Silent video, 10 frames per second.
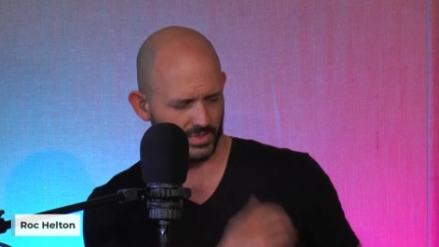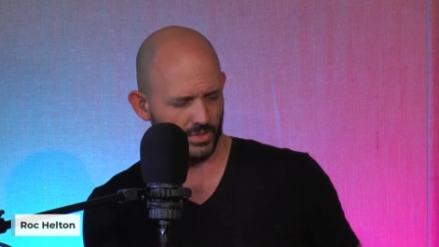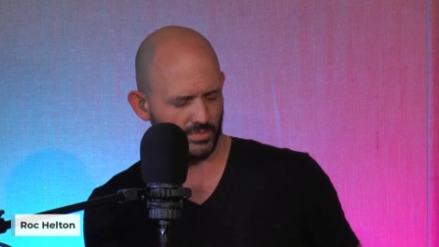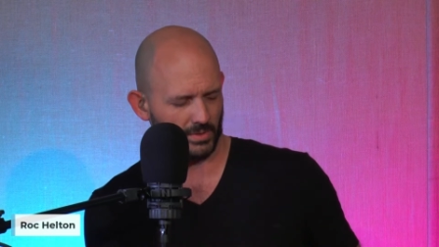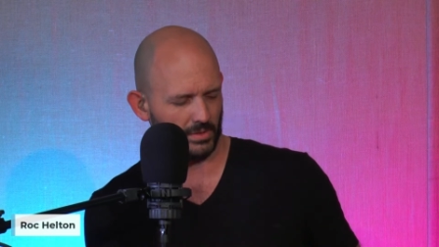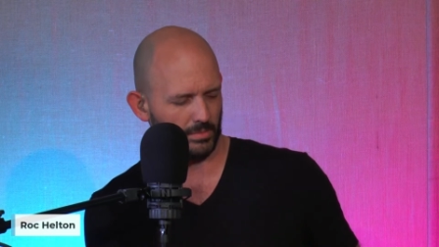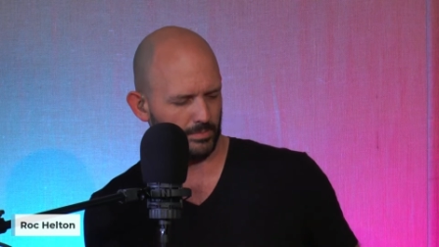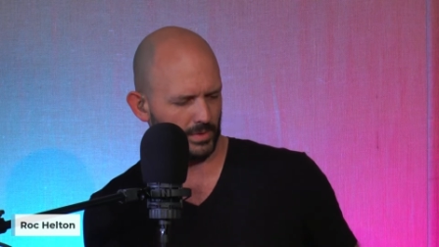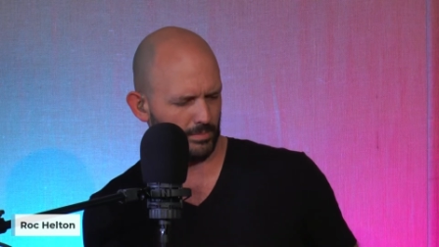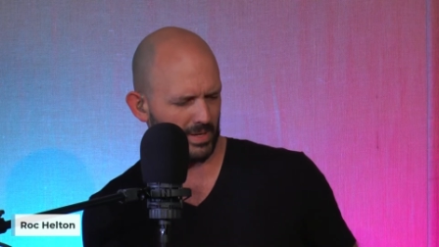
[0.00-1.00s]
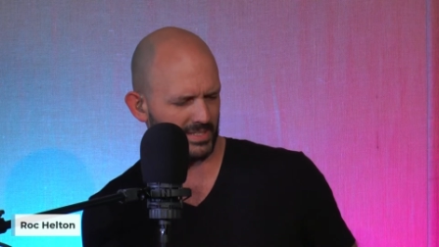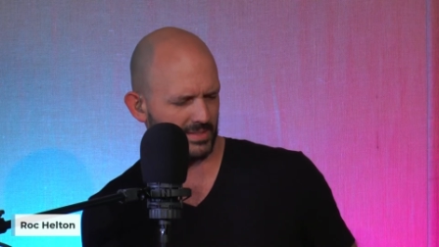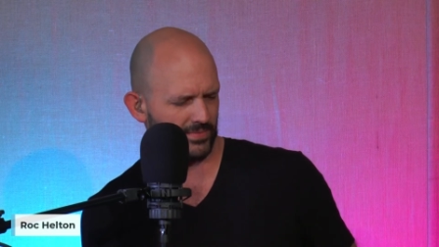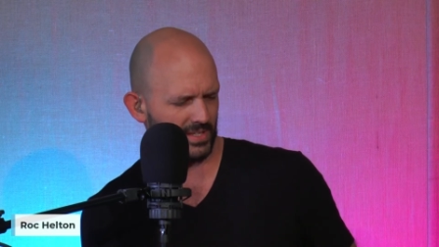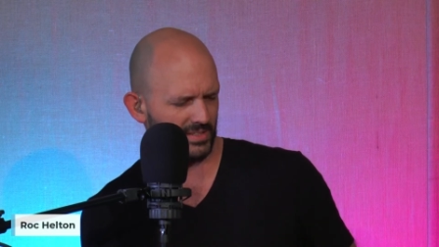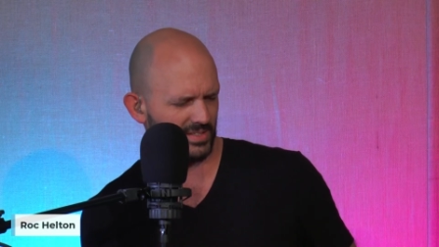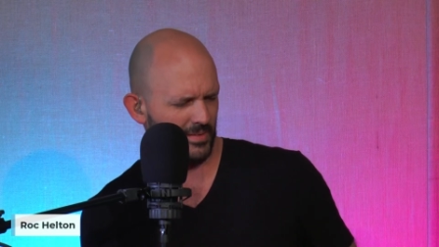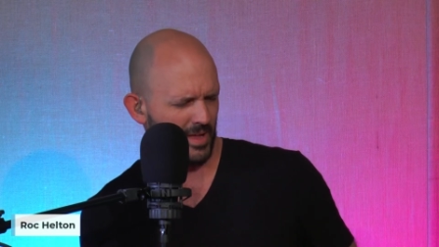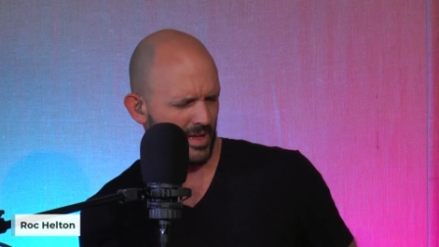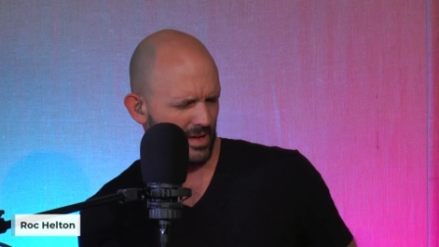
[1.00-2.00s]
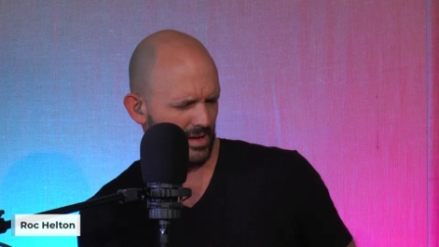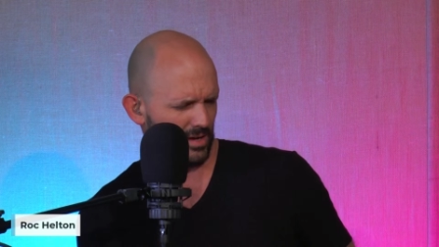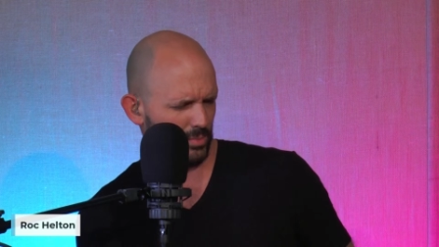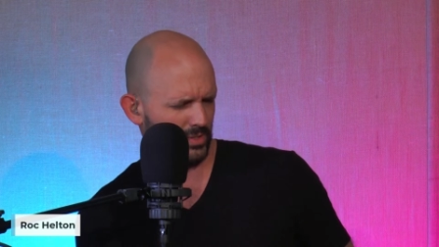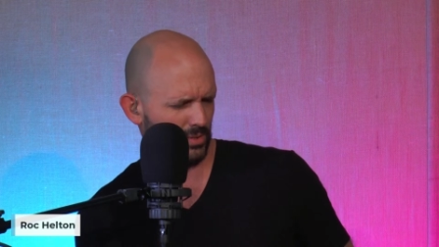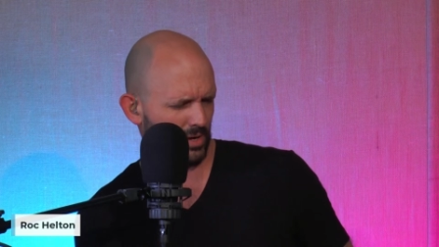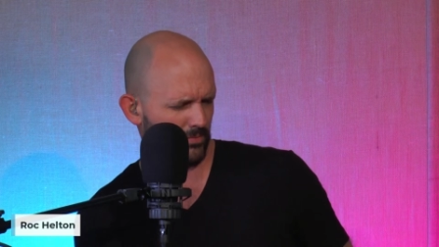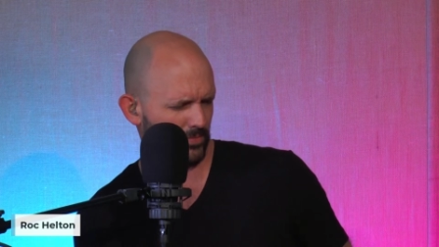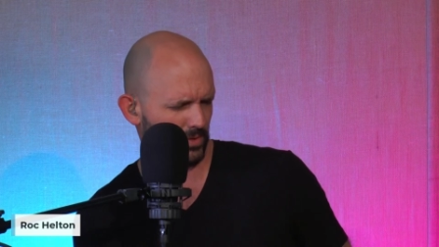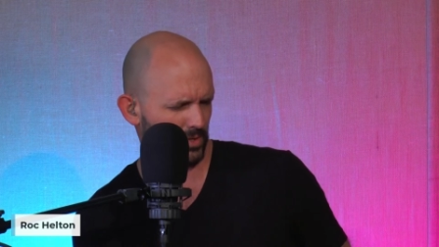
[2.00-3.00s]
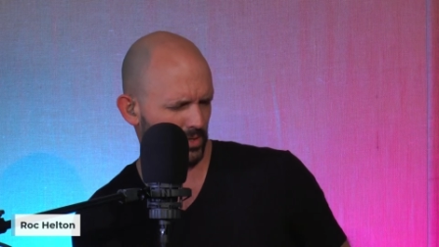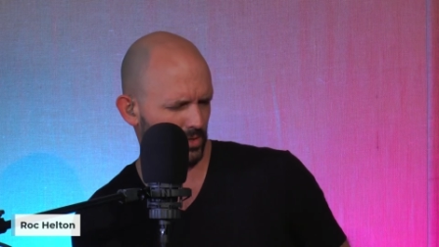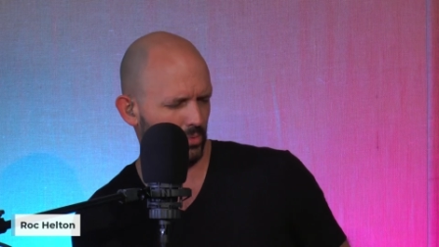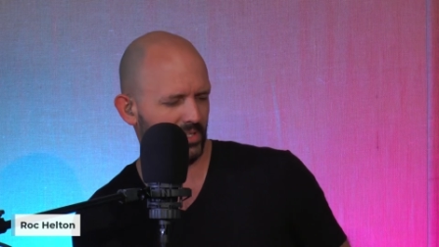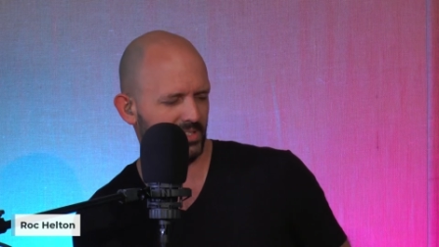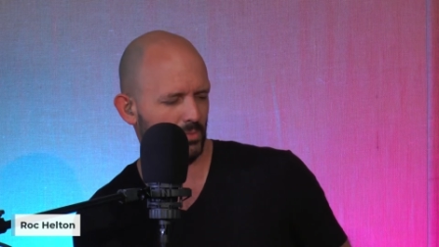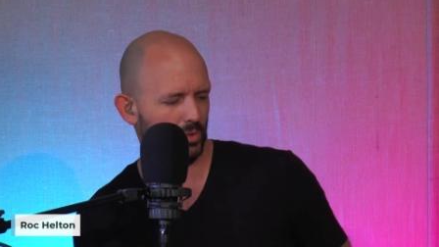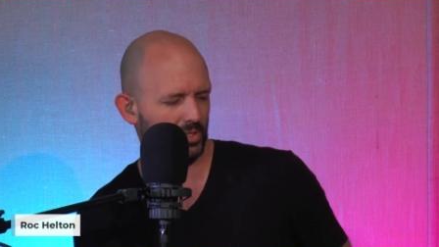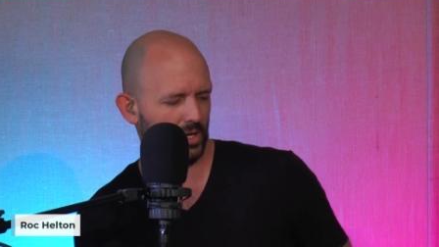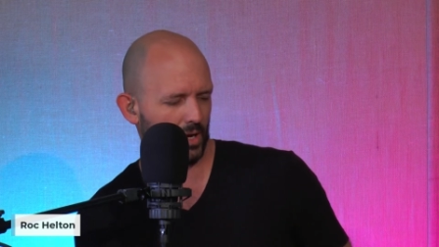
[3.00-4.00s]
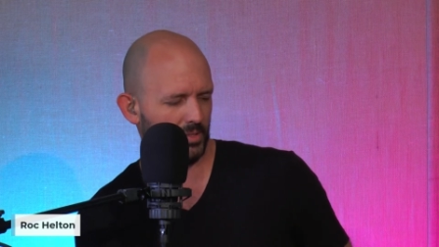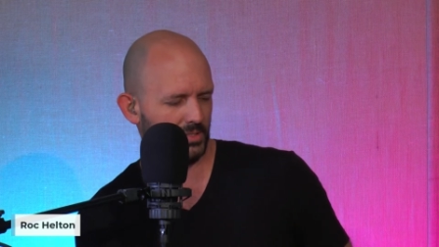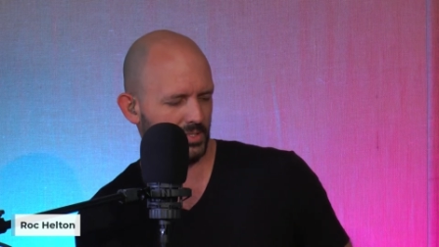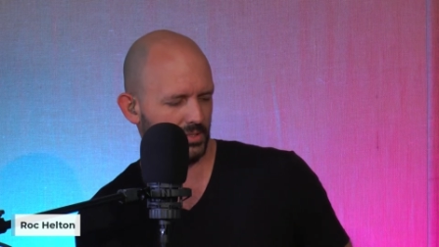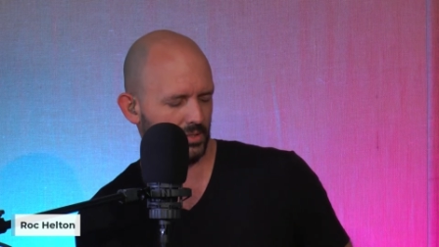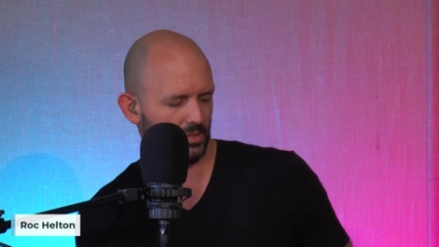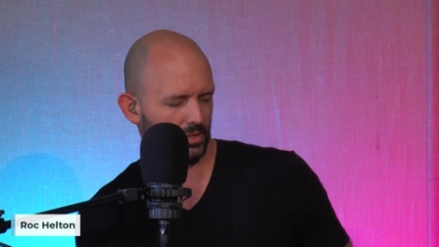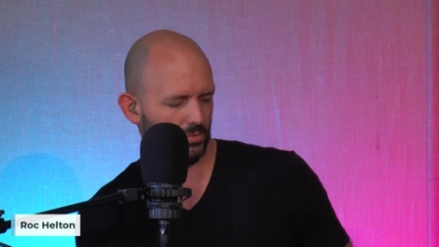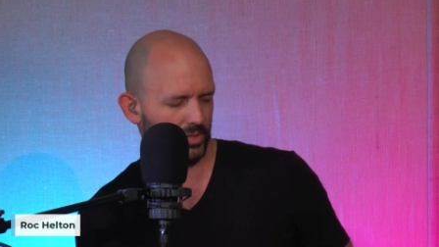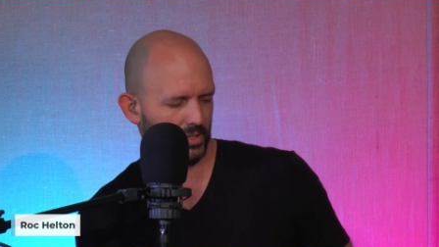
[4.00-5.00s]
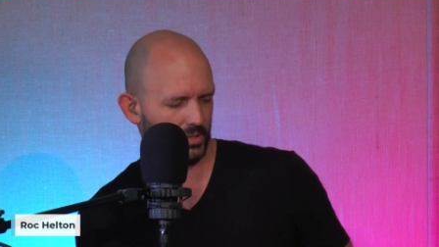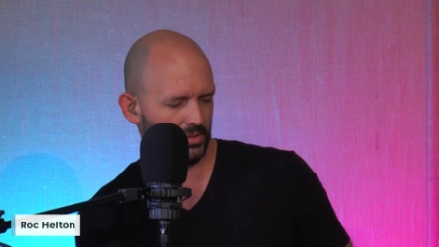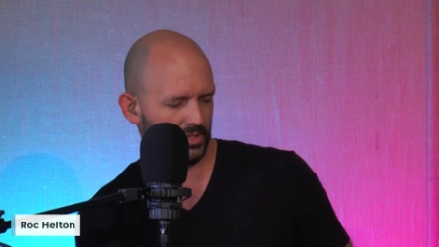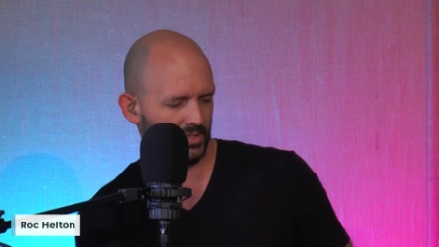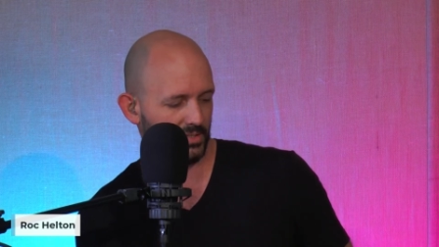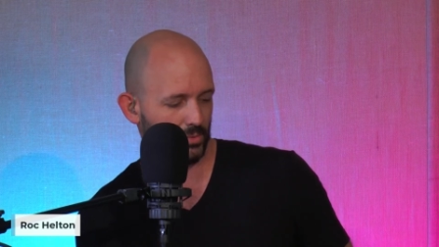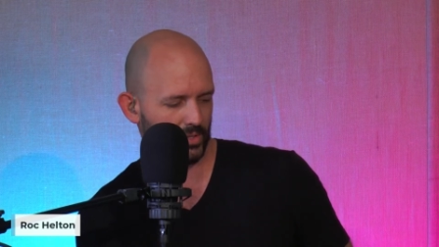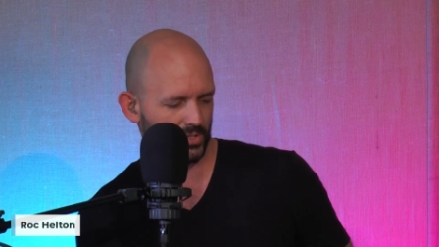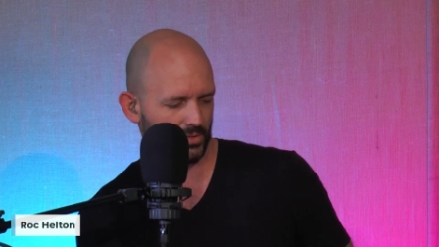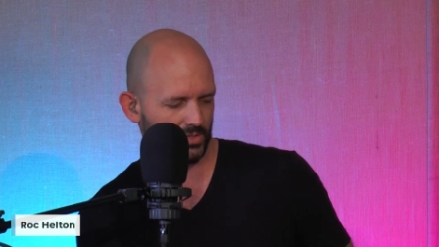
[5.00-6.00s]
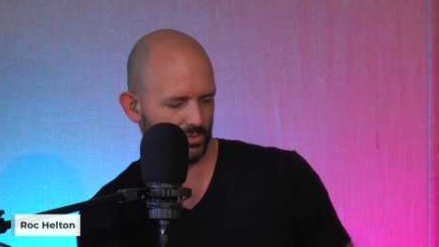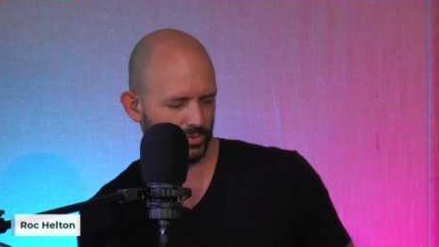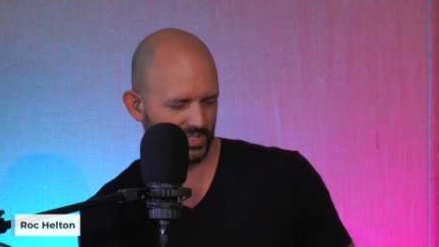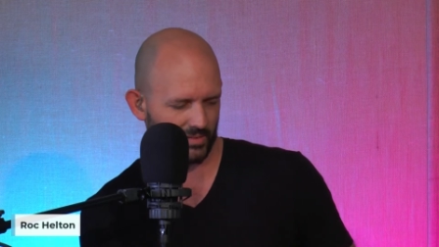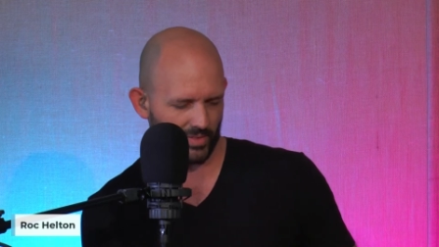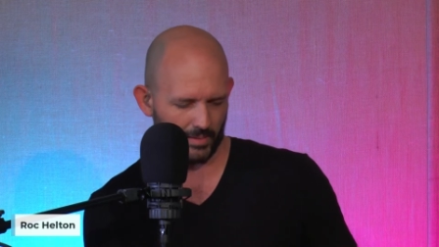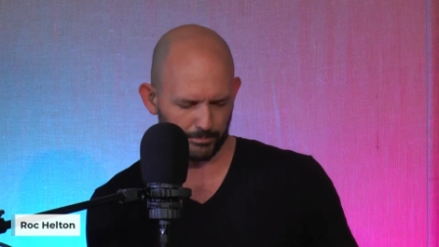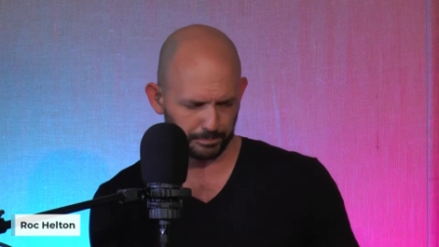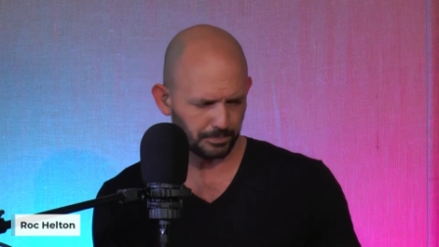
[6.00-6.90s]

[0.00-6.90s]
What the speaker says: little positive things. We do have, I see one comment already that is a question, so we'll save that